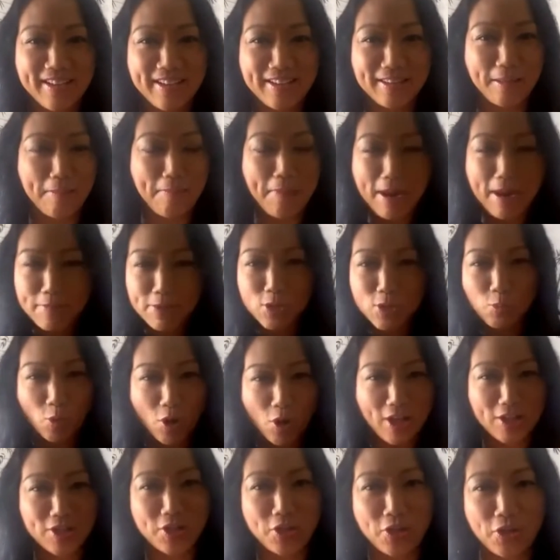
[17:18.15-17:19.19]
The baby's
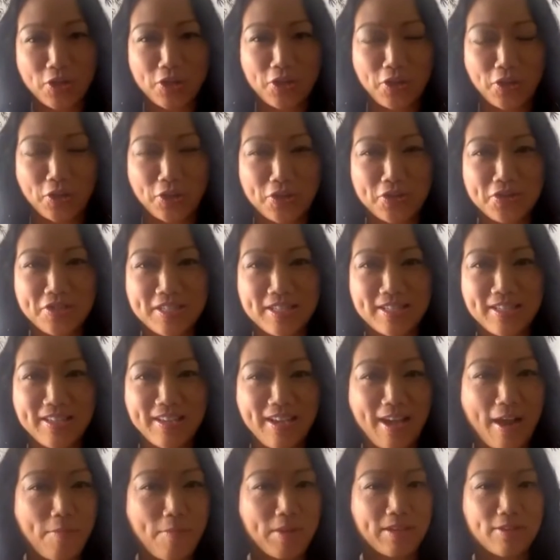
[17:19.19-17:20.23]
brought to her to nurse.
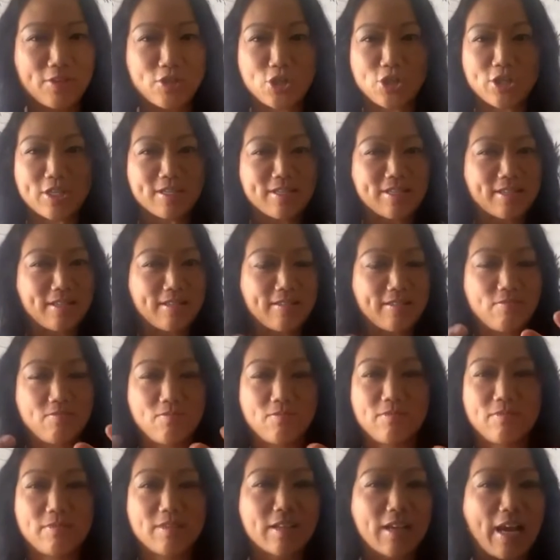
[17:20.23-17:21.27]
I mean, she's
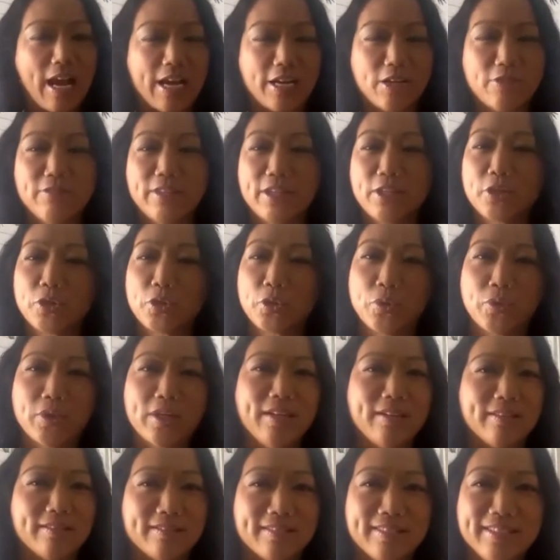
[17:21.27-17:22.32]
kind of like a
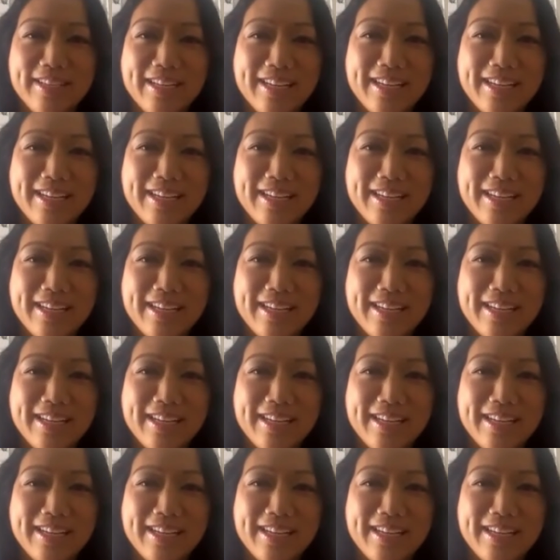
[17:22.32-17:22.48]
queen.